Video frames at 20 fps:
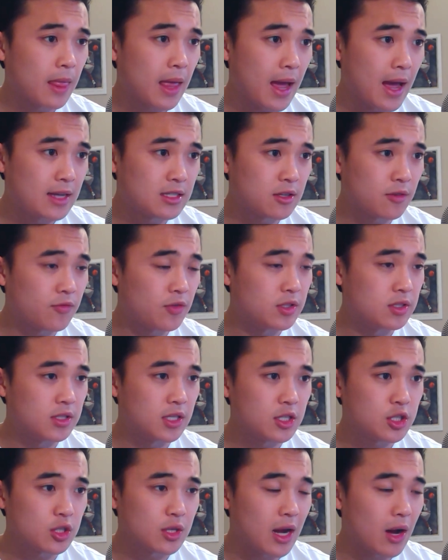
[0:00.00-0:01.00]
as a
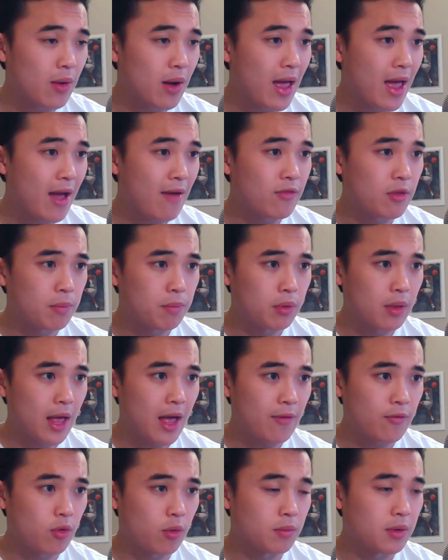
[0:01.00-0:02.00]
physician, I'll have the
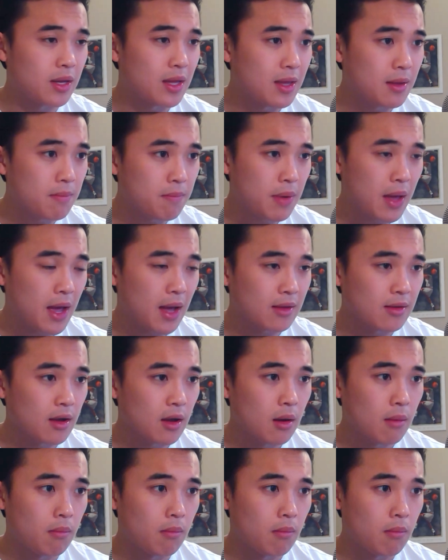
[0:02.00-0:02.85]
platform to impact